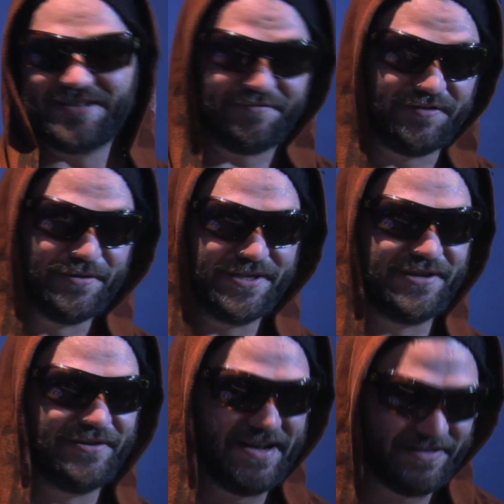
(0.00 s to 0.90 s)
I flew in
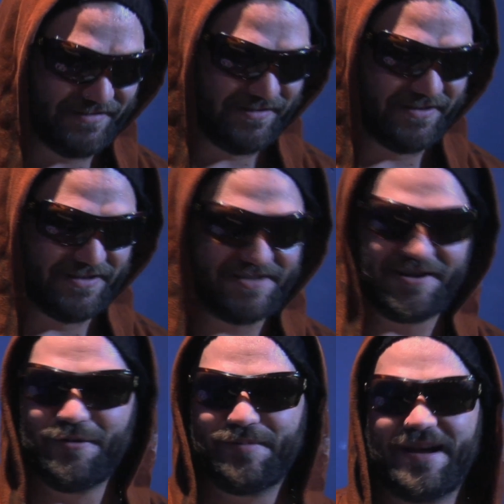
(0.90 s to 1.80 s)
2 days early to
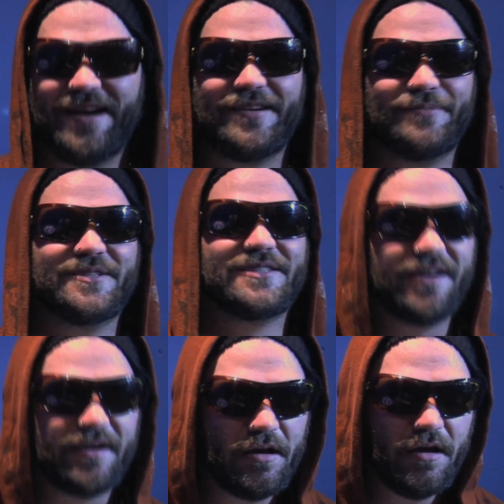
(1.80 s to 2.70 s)
scope it out, and I'm just
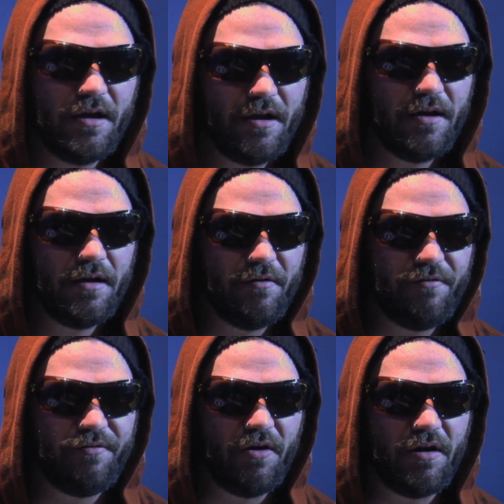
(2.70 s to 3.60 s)
like,
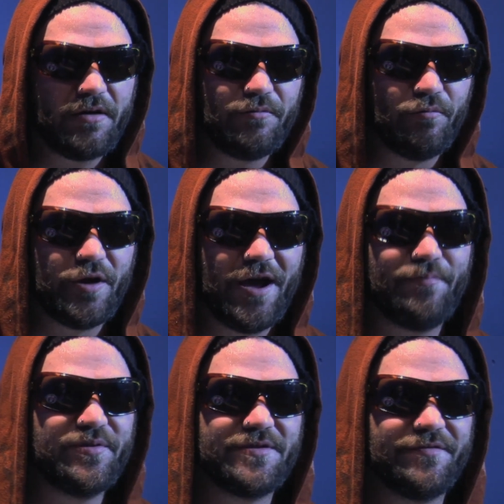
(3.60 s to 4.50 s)
fuck, what
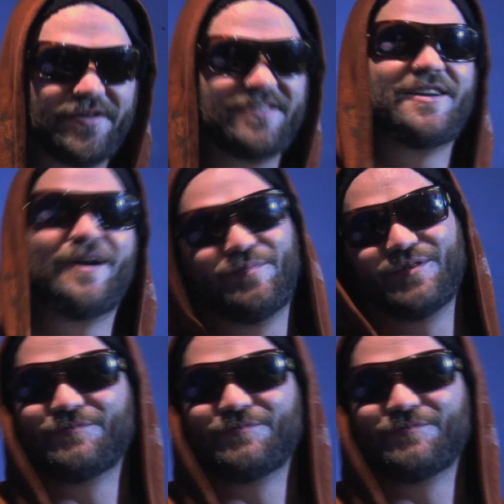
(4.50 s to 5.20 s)
happens if this happens?